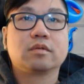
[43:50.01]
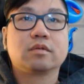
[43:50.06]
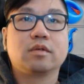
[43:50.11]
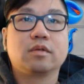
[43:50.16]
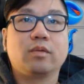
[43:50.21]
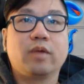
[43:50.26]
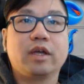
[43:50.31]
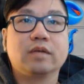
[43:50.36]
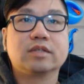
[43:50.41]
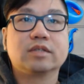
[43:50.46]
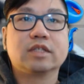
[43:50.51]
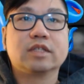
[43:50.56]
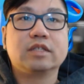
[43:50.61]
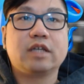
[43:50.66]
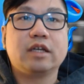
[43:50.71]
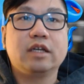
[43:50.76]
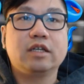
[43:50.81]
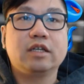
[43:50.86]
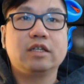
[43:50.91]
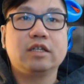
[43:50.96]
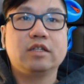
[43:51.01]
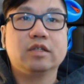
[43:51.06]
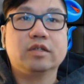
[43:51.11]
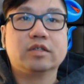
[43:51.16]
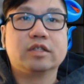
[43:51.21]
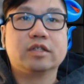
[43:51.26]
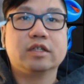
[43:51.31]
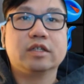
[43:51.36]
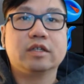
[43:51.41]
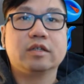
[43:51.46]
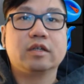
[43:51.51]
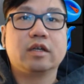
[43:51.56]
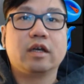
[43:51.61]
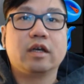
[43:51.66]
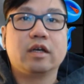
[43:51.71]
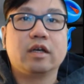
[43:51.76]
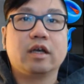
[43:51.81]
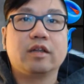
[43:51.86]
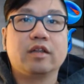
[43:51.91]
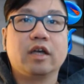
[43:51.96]
the way it was intended, he used it
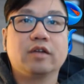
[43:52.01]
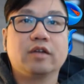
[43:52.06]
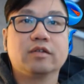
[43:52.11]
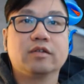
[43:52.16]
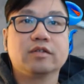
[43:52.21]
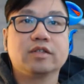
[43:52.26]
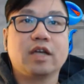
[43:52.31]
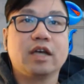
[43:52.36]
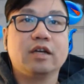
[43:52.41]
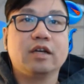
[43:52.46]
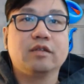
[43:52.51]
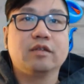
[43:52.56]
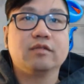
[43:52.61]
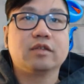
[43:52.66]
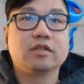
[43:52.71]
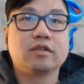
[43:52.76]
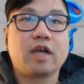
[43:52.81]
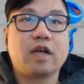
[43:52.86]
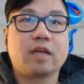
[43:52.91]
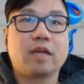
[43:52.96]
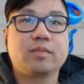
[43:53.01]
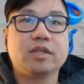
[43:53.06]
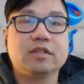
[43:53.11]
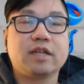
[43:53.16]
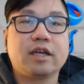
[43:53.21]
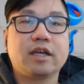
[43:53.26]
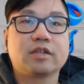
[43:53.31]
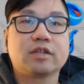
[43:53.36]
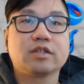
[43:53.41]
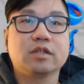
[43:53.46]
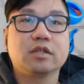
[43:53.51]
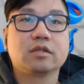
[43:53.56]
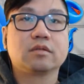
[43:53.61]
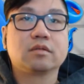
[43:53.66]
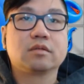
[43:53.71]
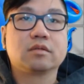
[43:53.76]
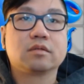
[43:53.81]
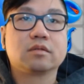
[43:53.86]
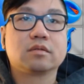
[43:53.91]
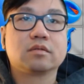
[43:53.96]
on the underside of the track piece actually,
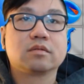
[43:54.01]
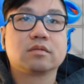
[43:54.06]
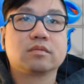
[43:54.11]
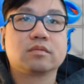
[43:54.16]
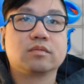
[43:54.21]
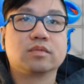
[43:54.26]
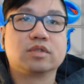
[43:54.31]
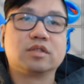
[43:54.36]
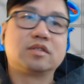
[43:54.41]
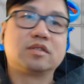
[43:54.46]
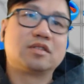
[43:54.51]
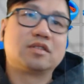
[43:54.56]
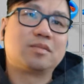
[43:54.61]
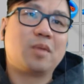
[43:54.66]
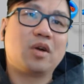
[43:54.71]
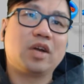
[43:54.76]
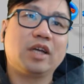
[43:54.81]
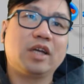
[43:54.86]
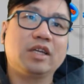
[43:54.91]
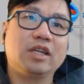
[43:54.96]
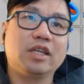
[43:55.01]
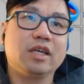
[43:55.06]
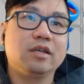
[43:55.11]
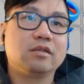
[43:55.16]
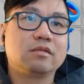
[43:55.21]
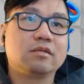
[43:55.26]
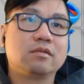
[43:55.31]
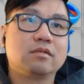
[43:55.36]
which is a smart idea.